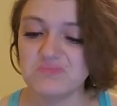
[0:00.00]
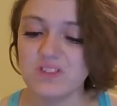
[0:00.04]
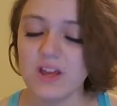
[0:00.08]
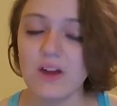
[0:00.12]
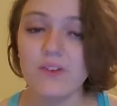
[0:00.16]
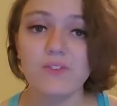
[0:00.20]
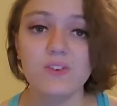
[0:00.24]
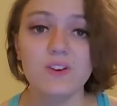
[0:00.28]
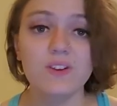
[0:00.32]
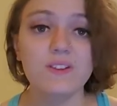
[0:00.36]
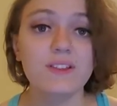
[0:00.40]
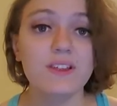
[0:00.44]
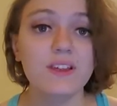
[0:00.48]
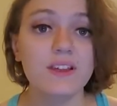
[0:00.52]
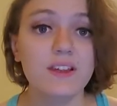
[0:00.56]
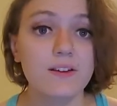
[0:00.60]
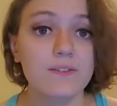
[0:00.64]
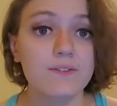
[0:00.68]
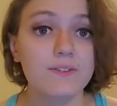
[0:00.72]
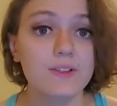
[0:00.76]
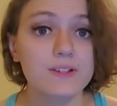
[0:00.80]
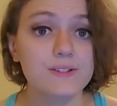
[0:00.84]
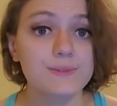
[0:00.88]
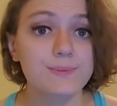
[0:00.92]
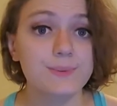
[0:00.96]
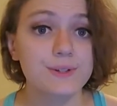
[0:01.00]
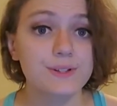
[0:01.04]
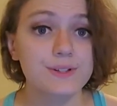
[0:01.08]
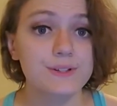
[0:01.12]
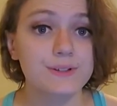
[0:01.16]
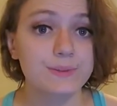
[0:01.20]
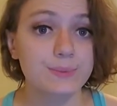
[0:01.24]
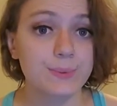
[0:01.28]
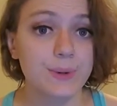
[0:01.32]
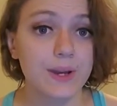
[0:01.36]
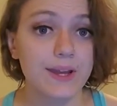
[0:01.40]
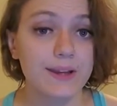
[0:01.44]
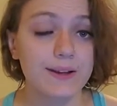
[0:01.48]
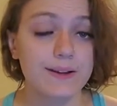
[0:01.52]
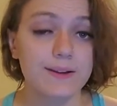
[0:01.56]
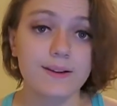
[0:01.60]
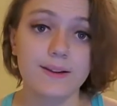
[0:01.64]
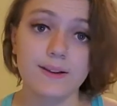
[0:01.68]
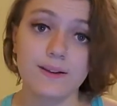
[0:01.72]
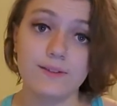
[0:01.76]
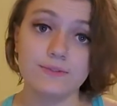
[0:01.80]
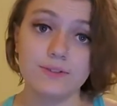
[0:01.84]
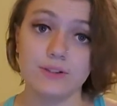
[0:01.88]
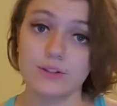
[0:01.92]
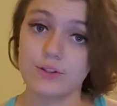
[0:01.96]
definitely give this one a swing,
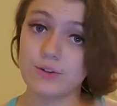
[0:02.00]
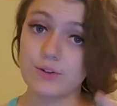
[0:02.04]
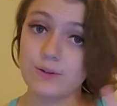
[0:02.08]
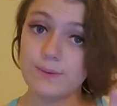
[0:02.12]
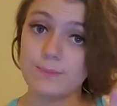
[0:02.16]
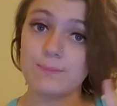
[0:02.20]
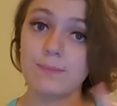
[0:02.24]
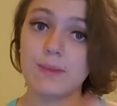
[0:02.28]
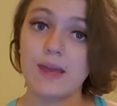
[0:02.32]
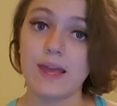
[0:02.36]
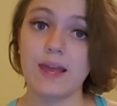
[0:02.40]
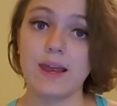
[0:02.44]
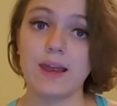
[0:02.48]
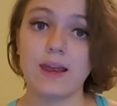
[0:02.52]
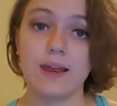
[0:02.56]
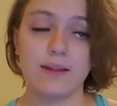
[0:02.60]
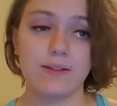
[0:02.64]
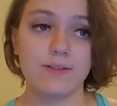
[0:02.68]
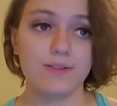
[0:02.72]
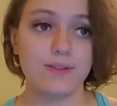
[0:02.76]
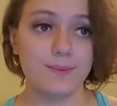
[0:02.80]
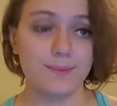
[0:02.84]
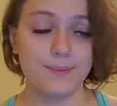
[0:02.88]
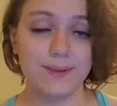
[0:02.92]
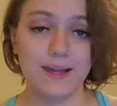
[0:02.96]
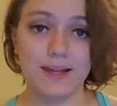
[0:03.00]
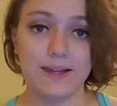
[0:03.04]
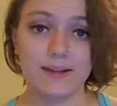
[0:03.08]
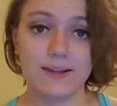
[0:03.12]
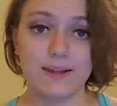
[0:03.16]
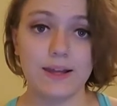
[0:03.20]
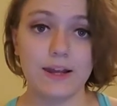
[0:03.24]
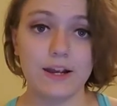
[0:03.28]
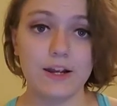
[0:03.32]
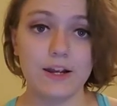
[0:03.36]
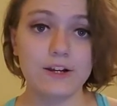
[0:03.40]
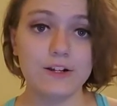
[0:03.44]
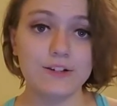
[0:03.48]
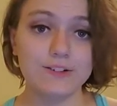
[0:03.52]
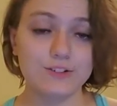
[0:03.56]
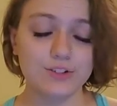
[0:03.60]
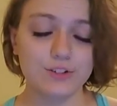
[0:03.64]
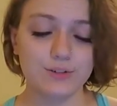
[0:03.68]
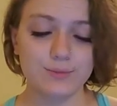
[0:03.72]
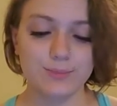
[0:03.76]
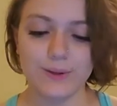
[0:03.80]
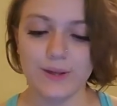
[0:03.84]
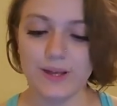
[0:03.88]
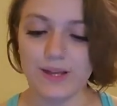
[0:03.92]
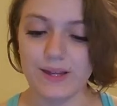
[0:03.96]
even though you may hate the main
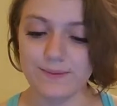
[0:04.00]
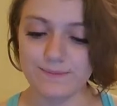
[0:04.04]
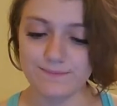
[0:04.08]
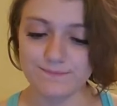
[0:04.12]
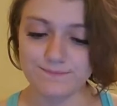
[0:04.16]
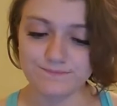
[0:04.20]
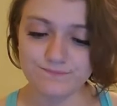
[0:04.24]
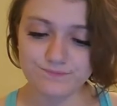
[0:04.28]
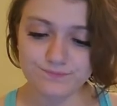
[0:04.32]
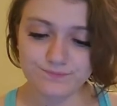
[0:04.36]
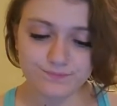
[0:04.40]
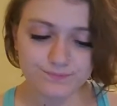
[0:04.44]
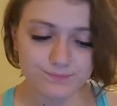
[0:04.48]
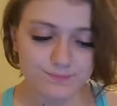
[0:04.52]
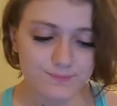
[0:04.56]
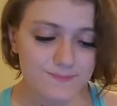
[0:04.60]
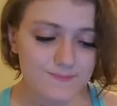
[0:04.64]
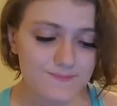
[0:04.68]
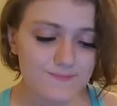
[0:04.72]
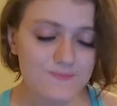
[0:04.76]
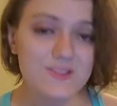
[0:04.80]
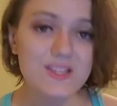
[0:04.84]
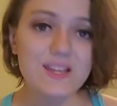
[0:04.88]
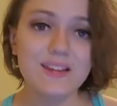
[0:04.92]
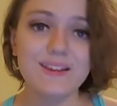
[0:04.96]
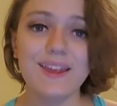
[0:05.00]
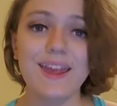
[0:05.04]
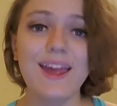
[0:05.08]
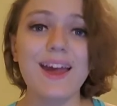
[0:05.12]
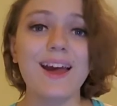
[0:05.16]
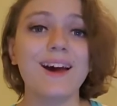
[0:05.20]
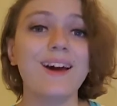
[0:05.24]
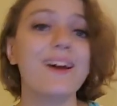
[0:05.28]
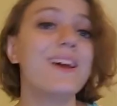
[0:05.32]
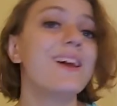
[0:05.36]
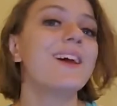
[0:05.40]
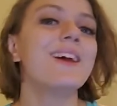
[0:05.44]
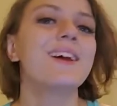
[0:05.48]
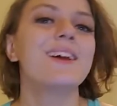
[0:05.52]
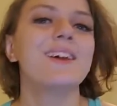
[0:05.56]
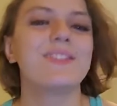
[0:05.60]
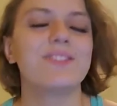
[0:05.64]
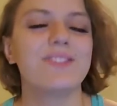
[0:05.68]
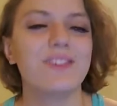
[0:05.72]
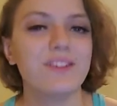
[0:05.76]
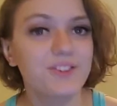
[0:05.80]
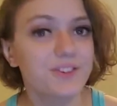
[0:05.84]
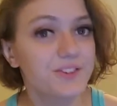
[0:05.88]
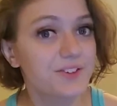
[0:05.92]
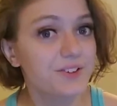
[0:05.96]
character. But yeah,
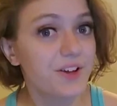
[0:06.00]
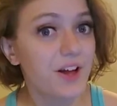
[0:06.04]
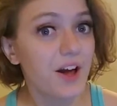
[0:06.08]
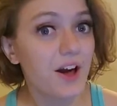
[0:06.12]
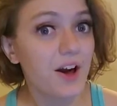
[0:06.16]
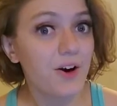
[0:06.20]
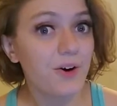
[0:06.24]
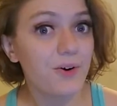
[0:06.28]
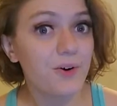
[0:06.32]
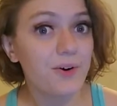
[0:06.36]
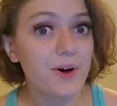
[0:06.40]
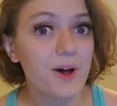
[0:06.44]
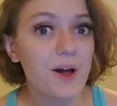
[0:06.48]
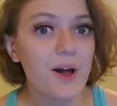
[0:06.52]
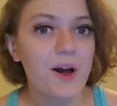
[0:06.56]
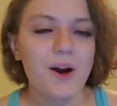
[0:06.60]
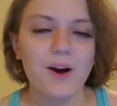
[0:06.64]
there you go.